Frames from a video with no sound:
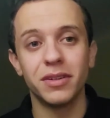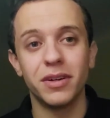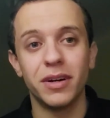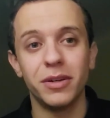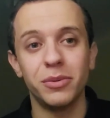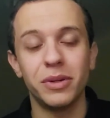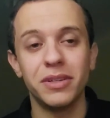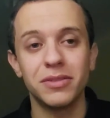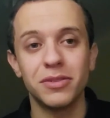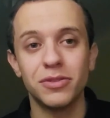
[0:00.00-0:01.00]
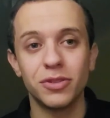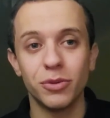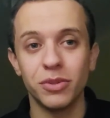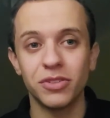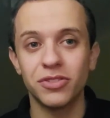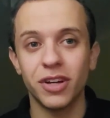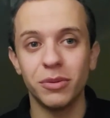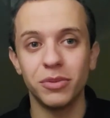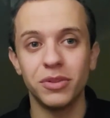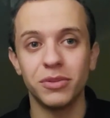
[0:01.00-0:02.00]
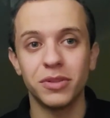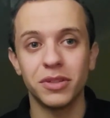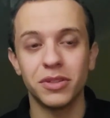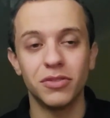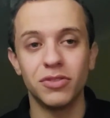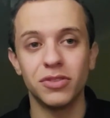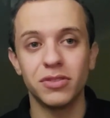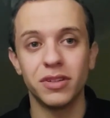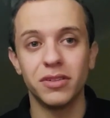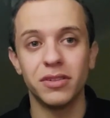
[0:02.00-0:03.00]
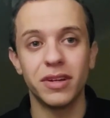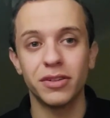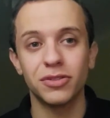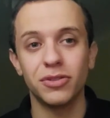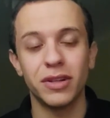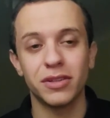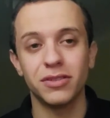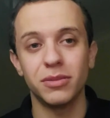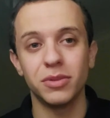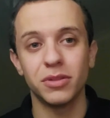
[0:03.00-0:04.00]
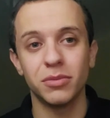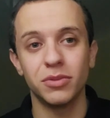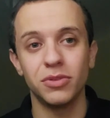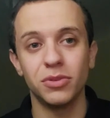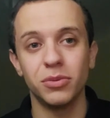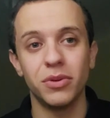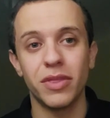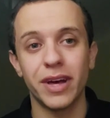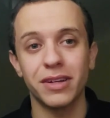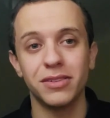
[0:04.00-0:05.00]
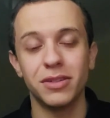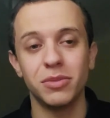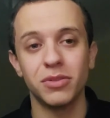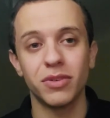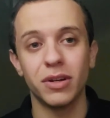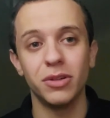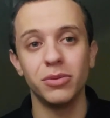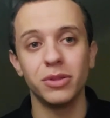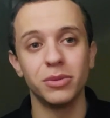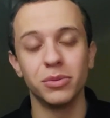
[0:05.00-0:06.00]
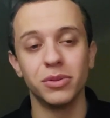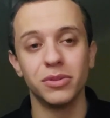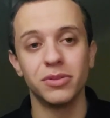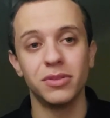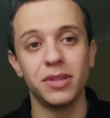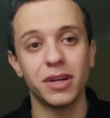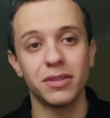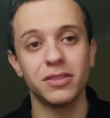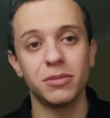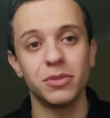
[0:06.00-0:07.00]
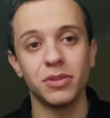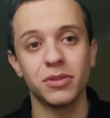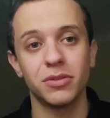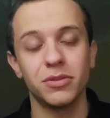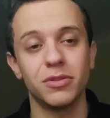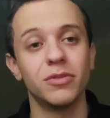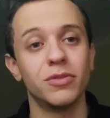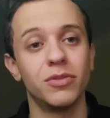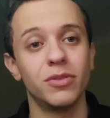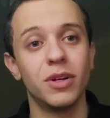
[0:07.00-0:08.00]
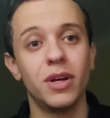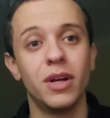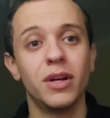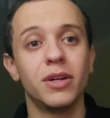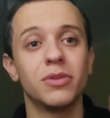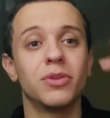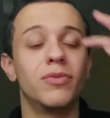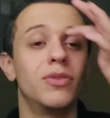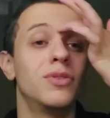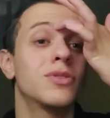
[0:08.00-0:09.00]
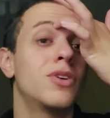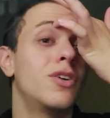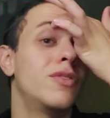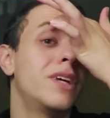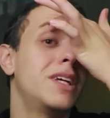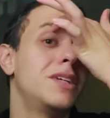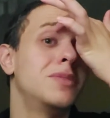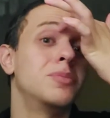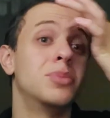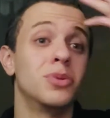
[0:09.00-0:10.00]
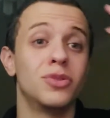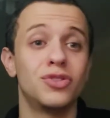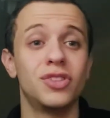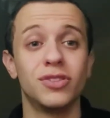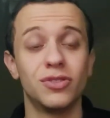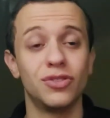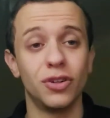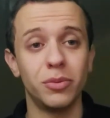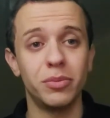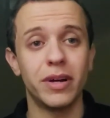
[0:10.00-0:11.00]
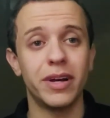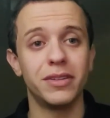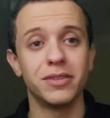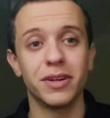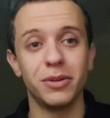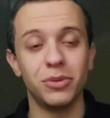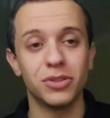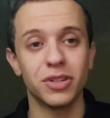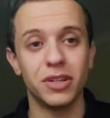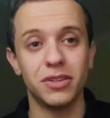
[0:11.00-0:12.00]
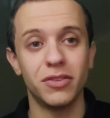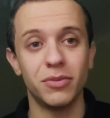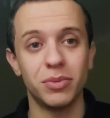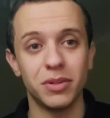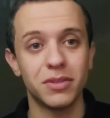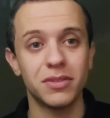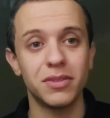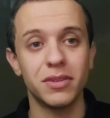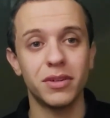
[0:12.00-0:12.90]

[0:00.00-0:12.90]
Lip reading: I wasted so much time on it when I could have just done an actual academic module with academic value. It was the academic equivalent of a bullshit job, and I wish I had never picked it.